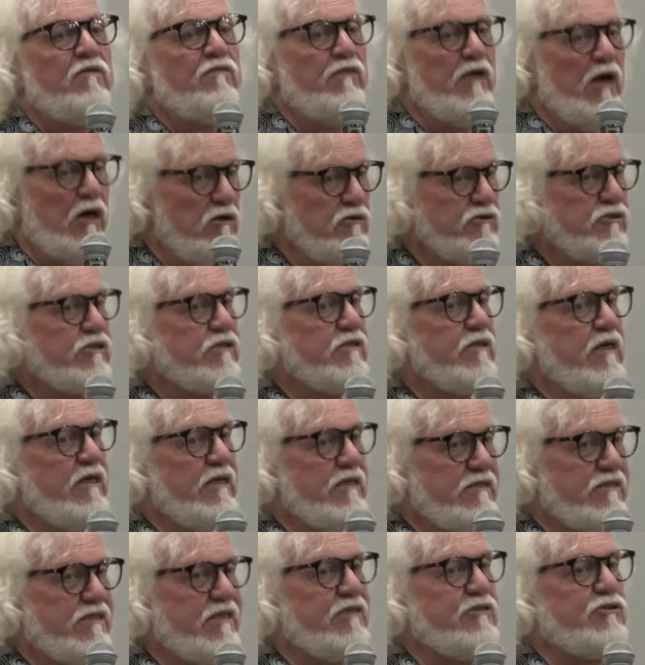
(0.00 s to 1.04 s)
Those
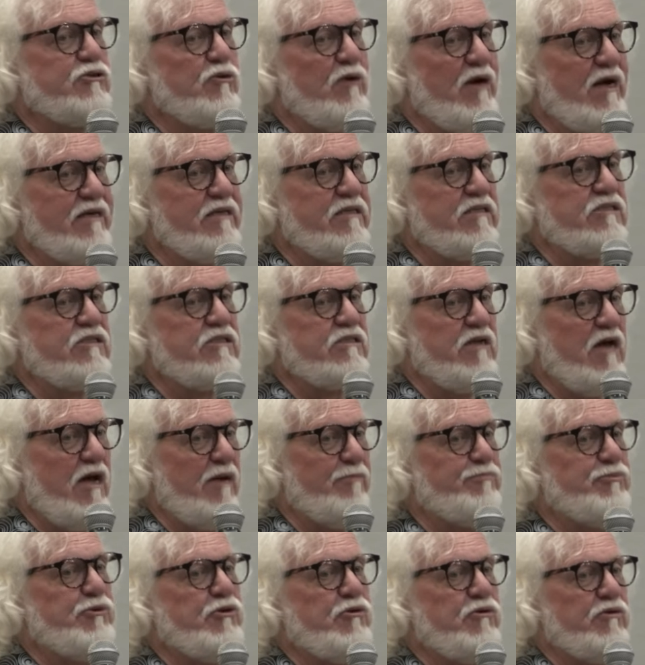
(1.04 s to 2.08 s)
things that tried to
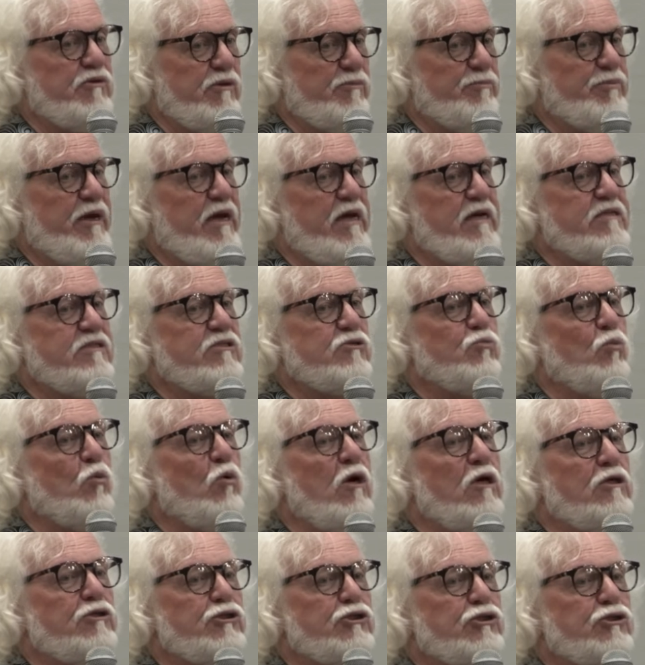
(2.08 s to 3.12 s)
stop you in the past,
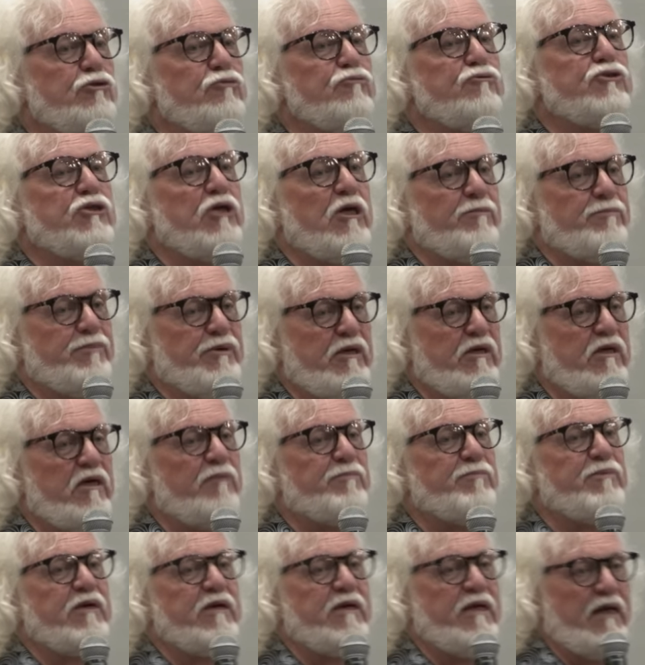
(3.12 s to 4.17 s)
watch you jumping
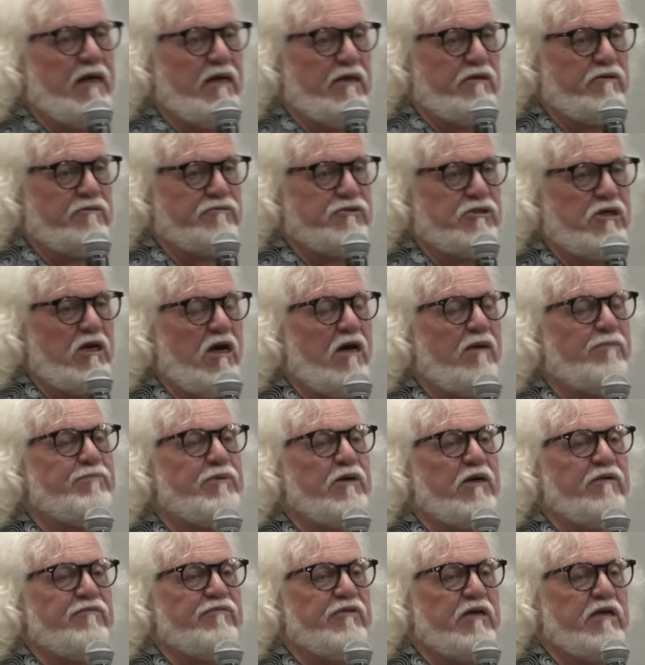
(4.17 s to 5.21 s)
up and down on
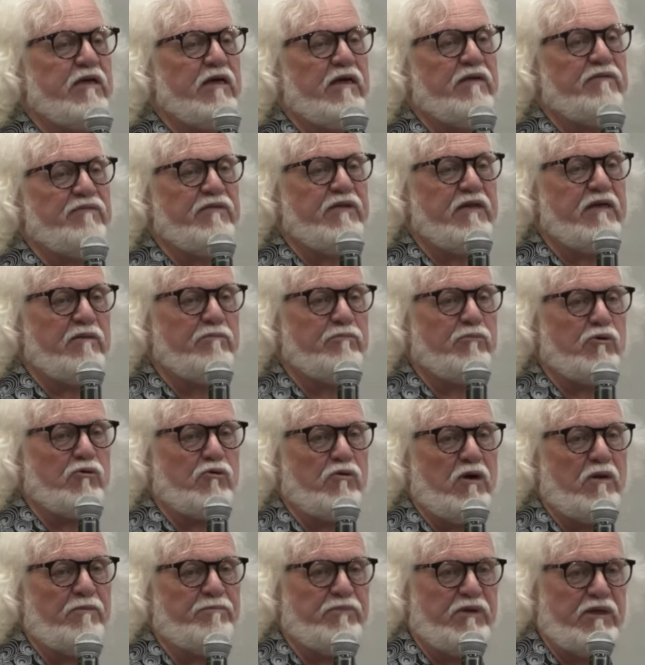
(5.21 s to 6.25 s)
top of it and them
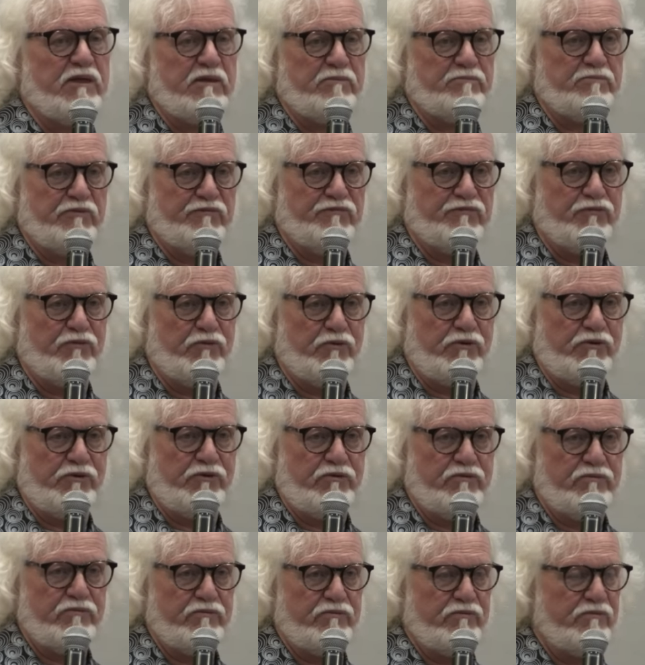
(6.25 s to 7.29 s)
crumbling before
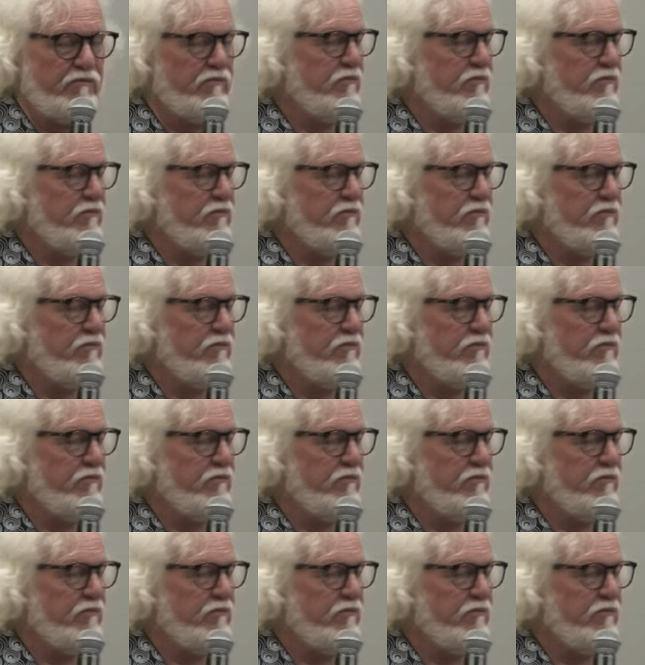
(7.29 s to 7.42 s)
you.